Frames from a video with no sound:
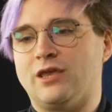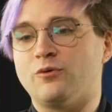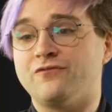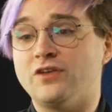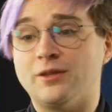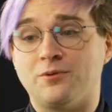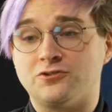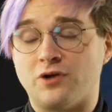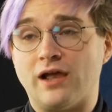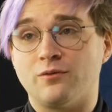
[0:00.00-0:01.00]
It would fill up your
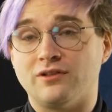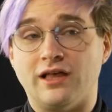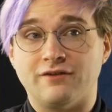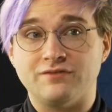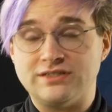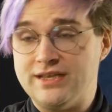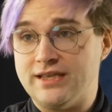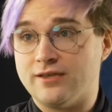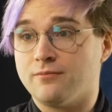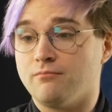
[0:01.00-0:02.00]
track with a lot of
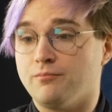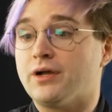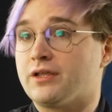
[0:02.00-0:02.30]
fatigue, but